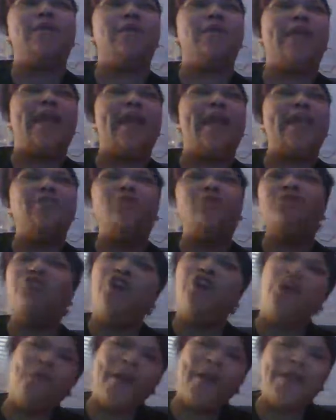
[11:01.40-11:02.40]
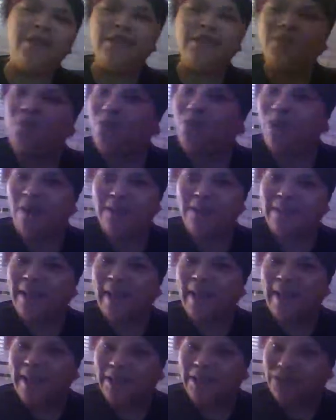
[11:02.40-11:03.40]
an angel. Nobody in this world is
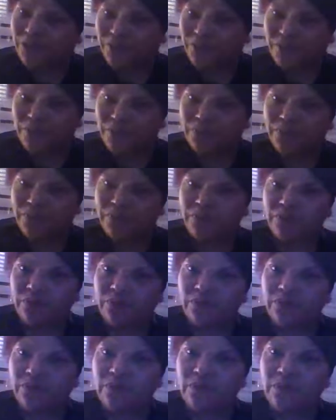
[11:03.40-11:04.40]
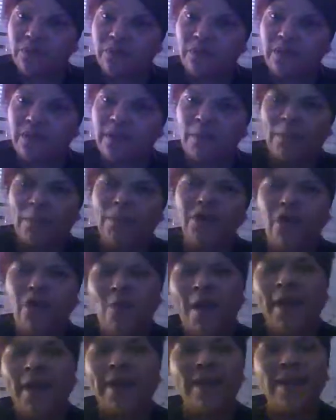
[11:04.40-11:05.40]
an angel. But nobody